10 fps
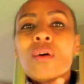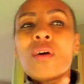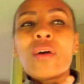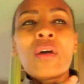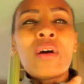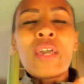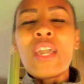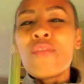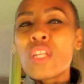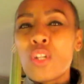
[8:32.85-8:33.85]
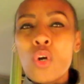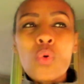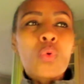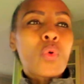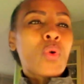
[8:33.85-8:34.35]
a, a heavy
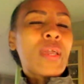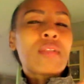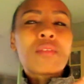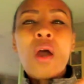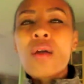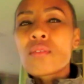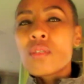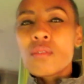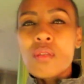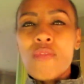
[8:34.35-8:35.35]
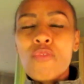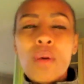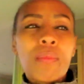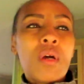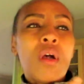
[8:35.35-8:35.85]
load or that toxicity
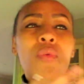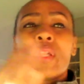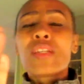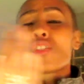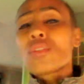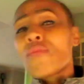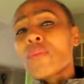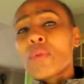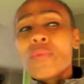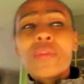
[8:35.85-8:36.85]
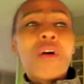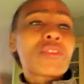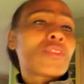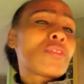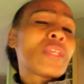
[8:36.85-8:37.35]
from a relationship from the
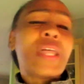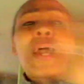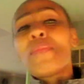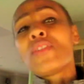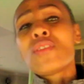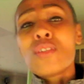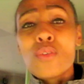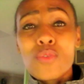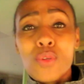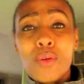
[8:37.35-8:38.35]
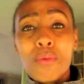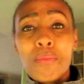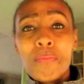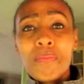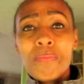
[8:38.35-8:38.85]
narcissist that happened 10 years ago,
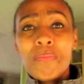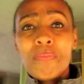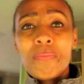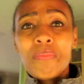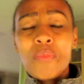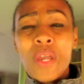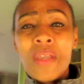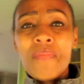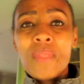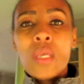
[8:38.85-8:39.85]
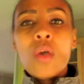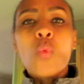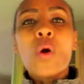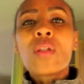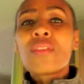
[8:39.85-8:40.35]
right?
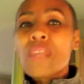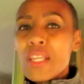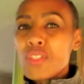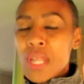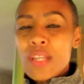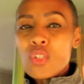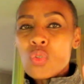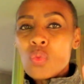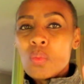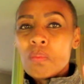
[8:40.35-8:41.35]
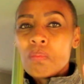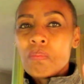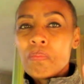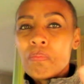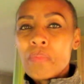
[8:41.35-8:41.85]
One of the things that I do
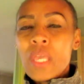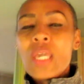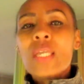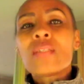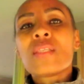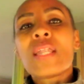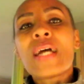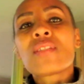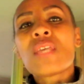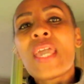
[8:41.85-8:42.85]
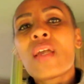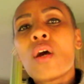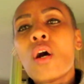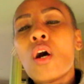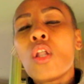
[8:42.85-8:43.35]
is that I
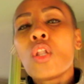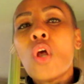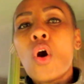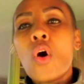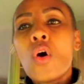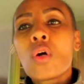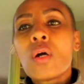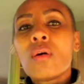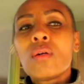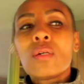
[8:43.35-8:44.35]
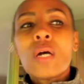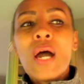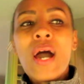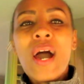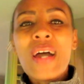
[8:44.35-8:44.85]
take a long,
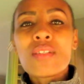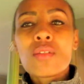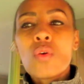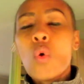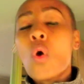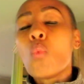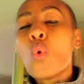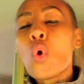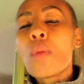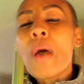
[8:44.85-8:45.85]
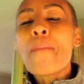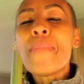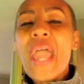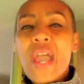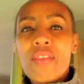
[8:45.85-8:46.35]
hot, or warm
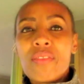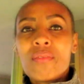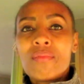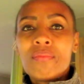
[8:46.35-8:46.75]
bath